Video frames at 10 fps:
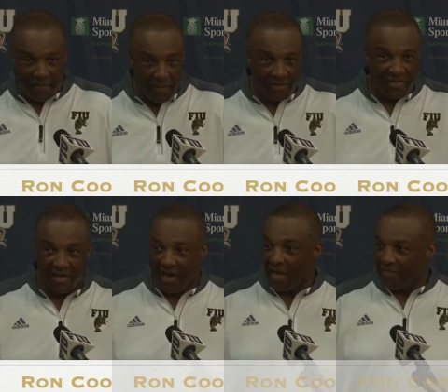of people said
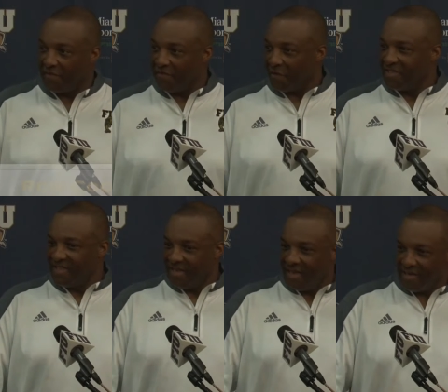a lot of
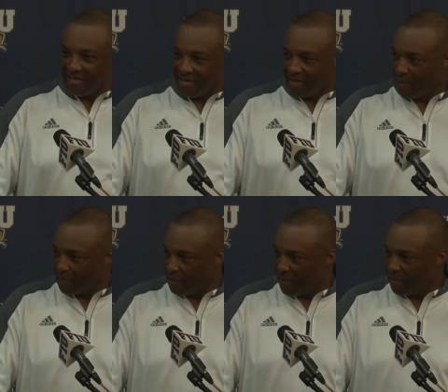adversity
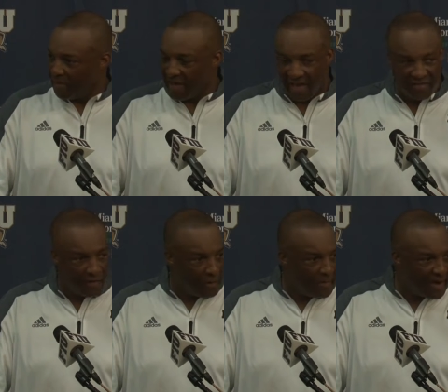during the week, but the guys
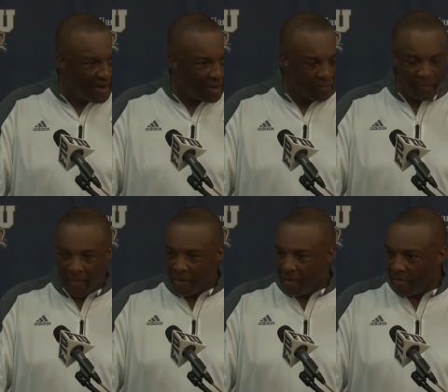fought back,
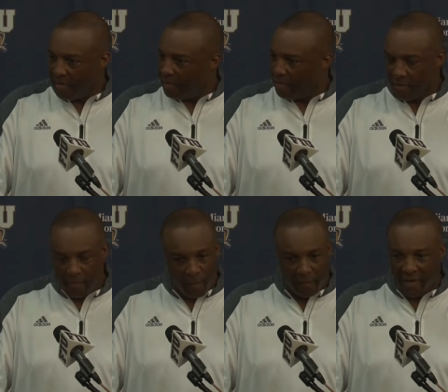
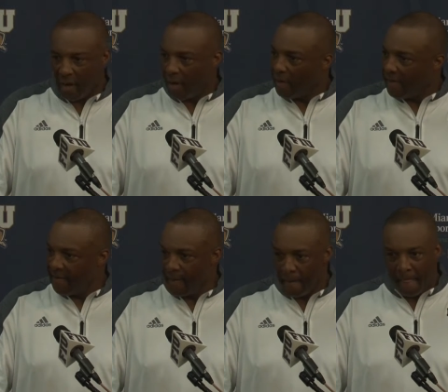worked
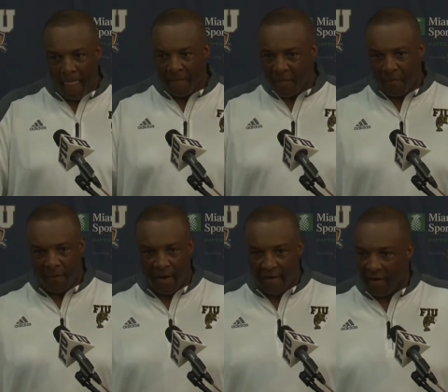hard,
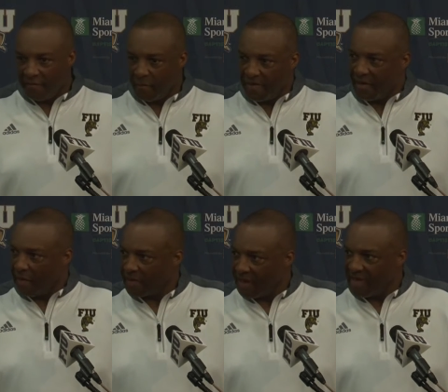proud of them. We
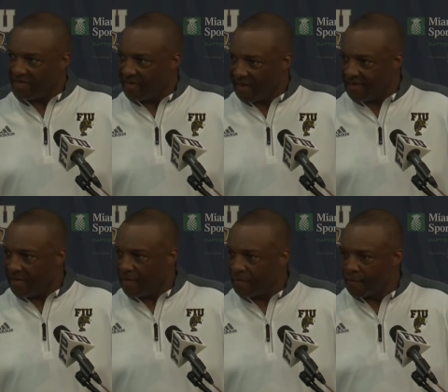talked last night
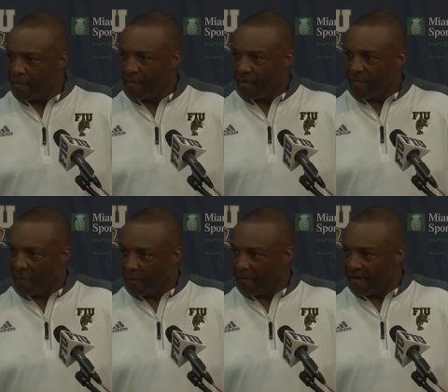
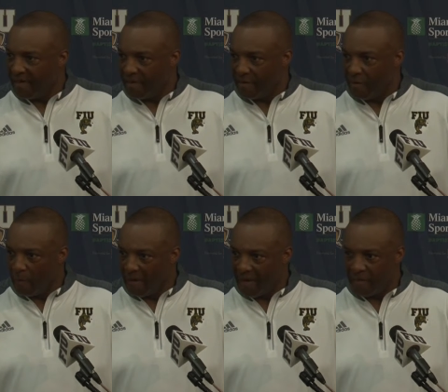about what we had to do to
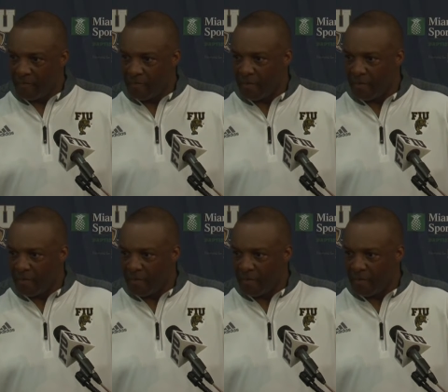win,